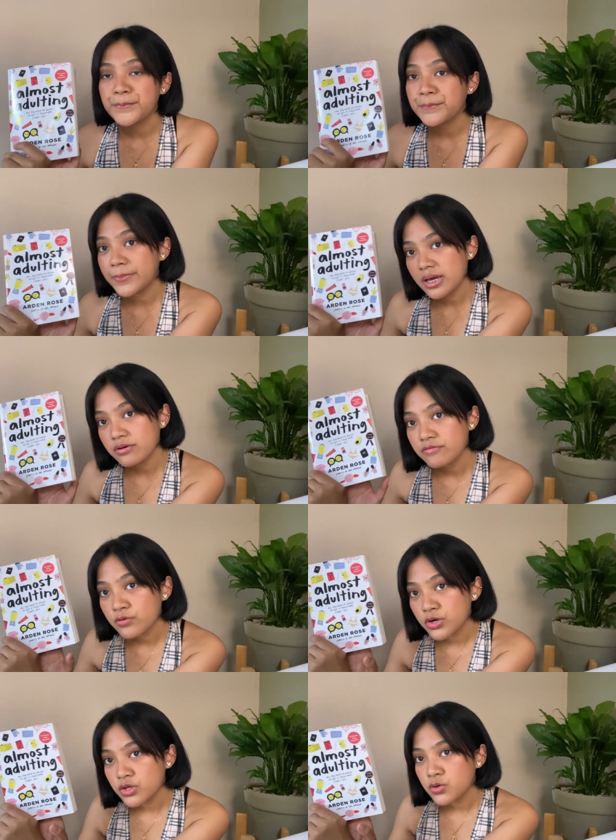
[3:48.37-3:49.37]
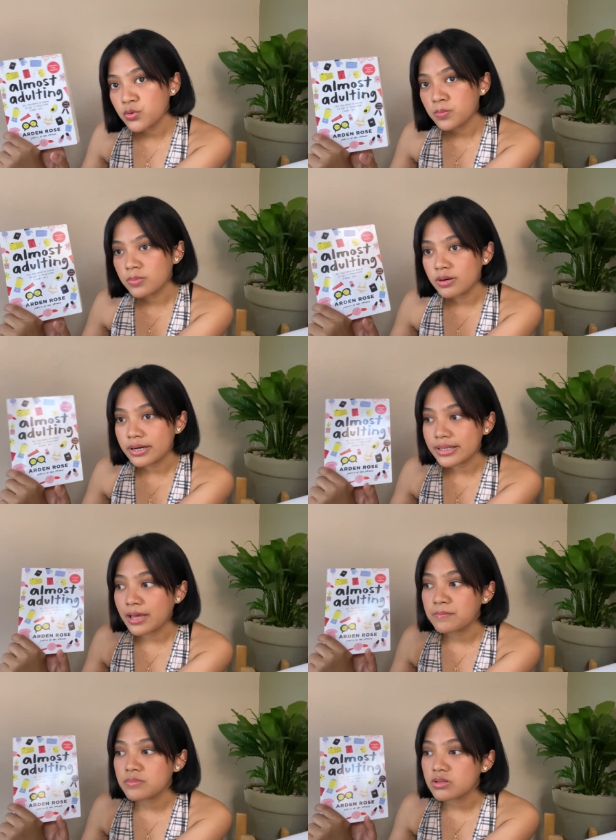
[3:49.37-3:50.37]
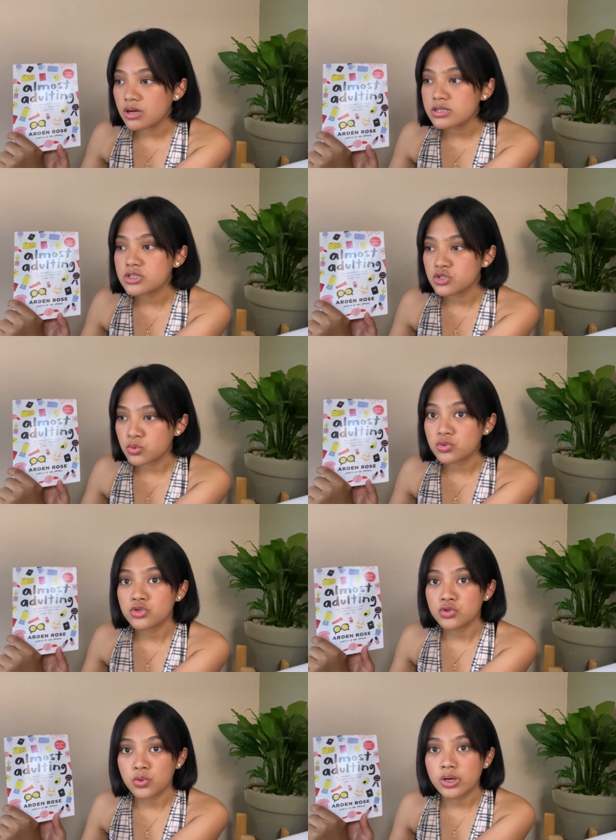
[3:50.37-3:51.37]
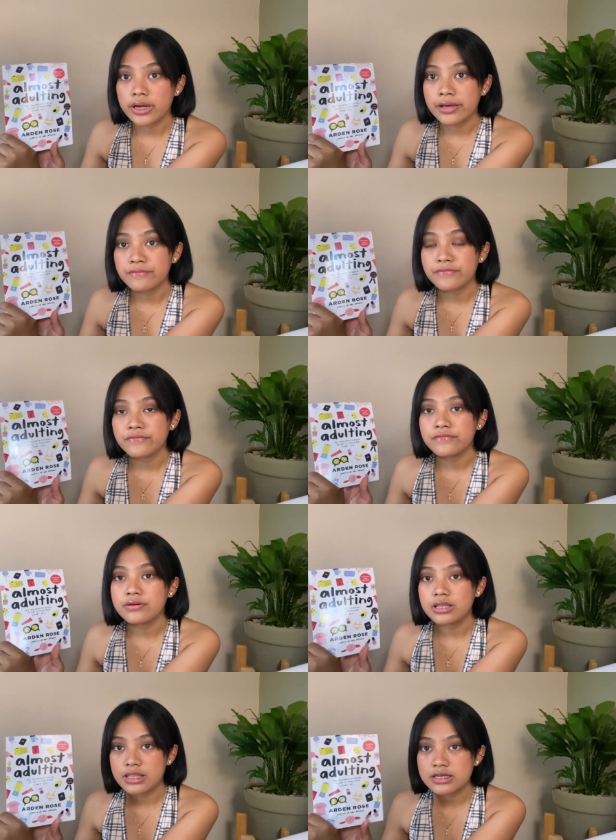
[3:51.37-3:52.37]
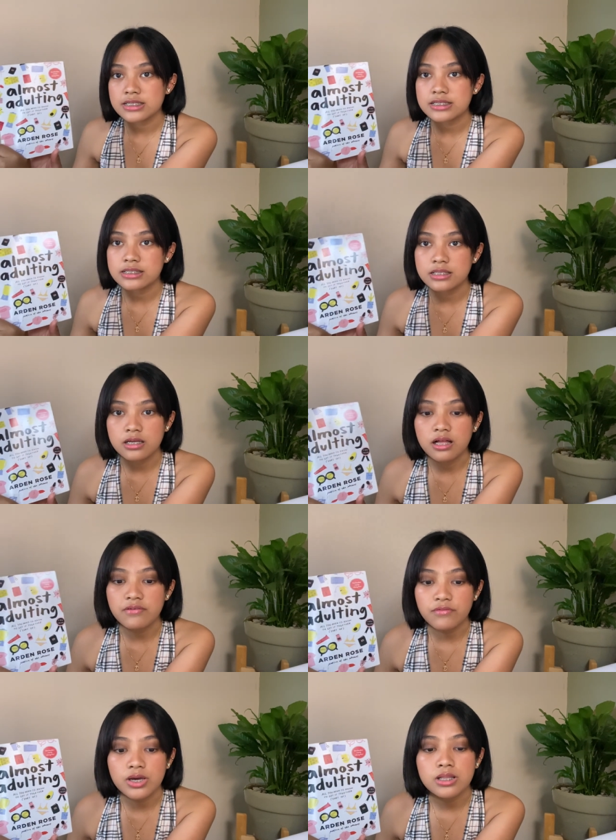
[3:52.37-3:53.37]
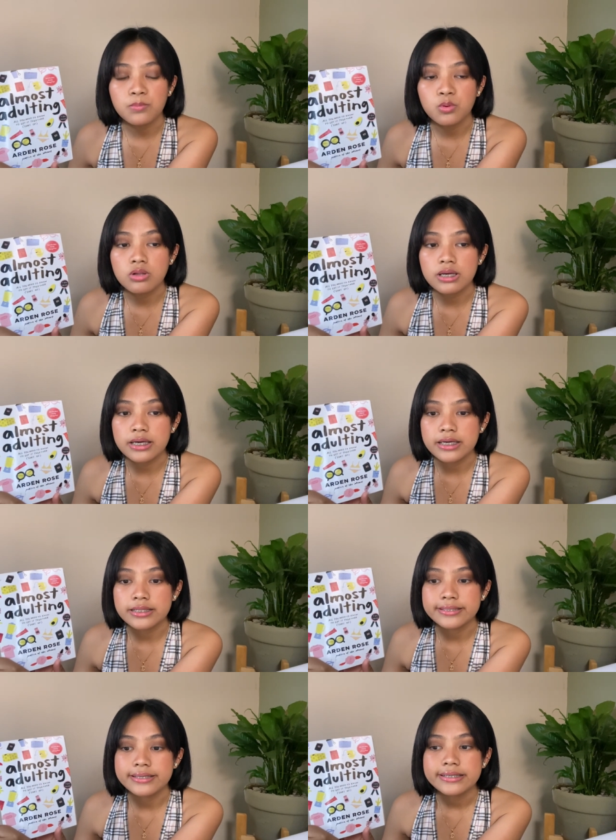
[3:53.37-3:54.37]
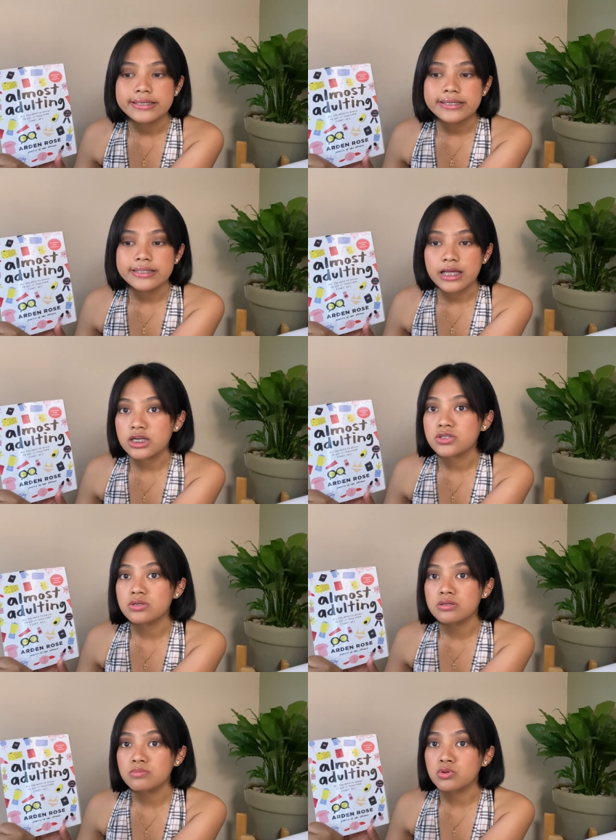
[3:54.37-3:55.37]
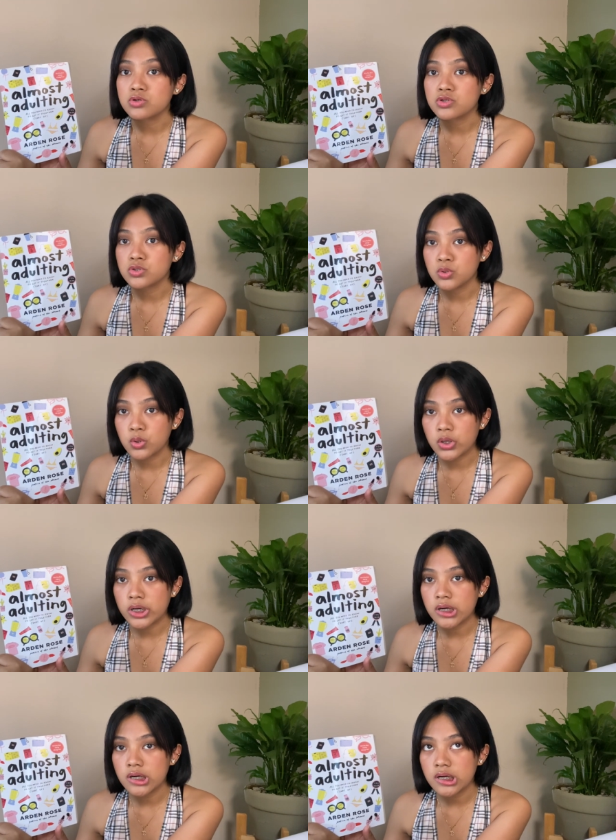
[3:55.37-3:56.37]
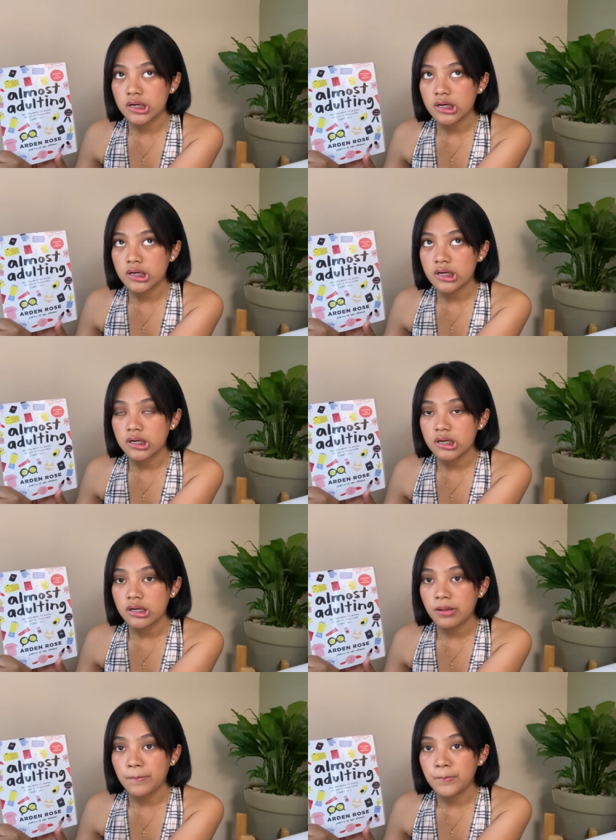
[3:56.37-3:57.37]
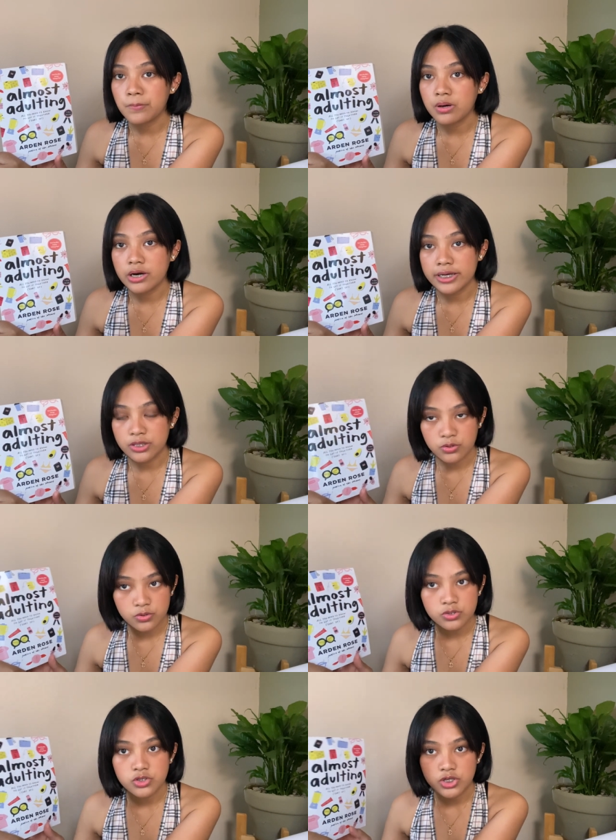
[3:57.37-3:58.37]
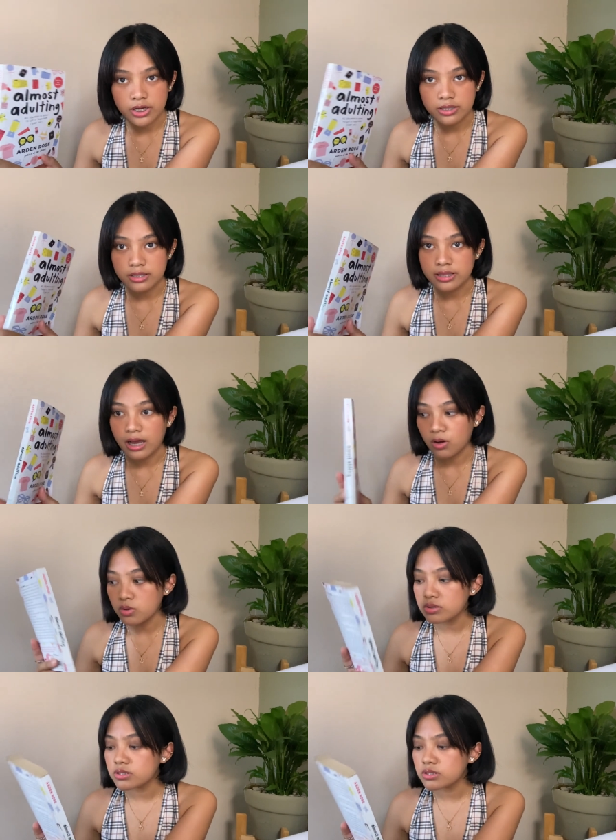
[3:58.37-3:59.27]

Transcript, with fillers: pick for you, but I'm not so sure if this is still available in National Bookstore, but you could check it out.